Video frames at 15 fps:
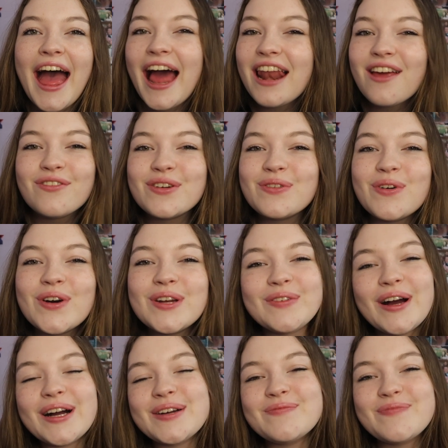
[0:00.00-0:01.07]
Hello everyone,
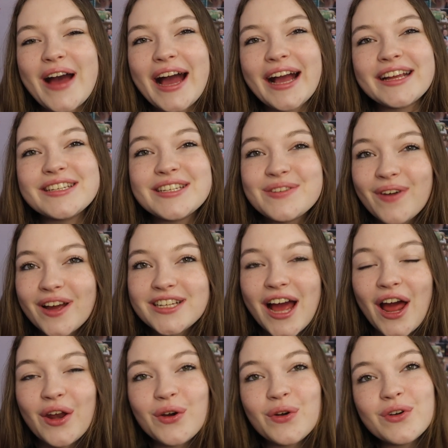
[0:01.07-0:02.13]
welcome back to my
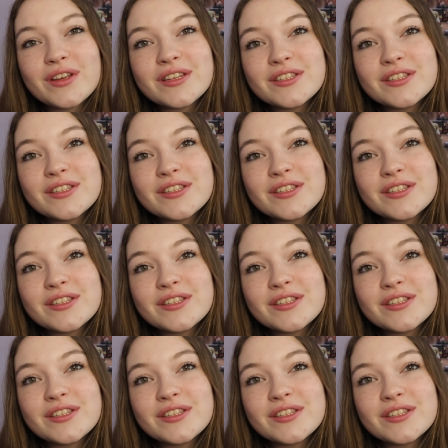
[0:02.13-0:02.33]
channel.